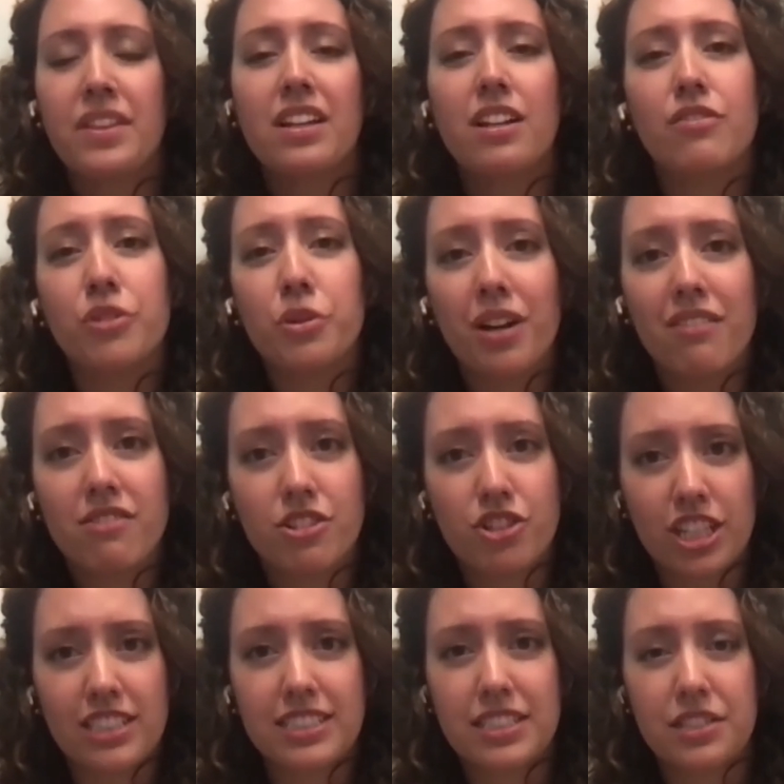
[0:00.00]
if you have the
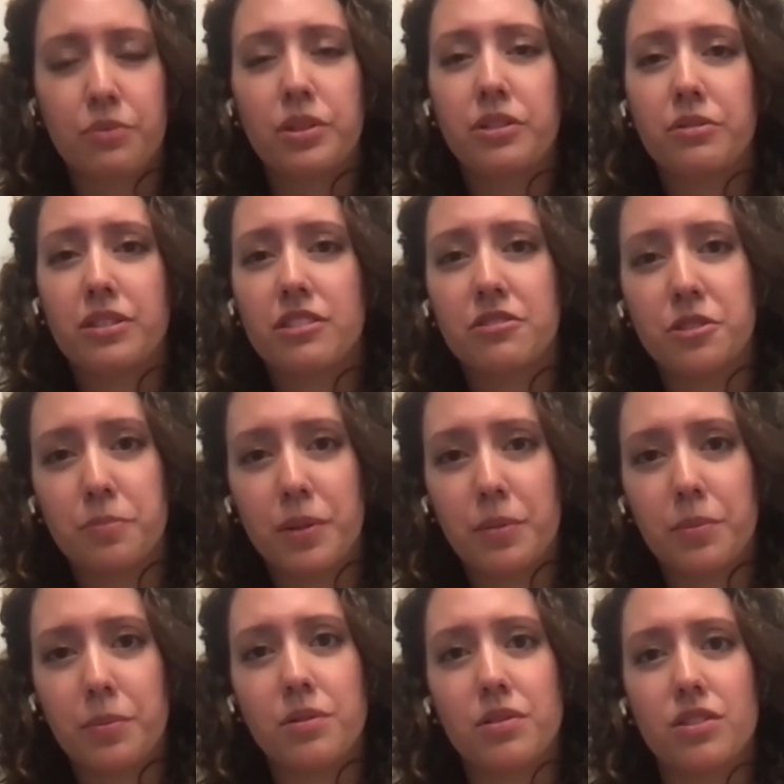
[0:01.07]
chance to work with those
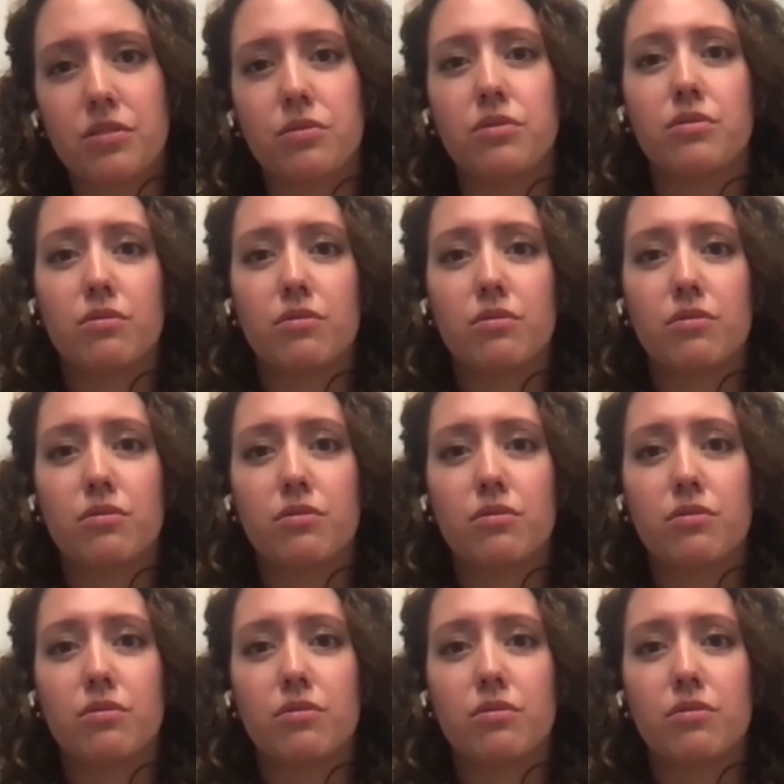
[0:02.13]
people to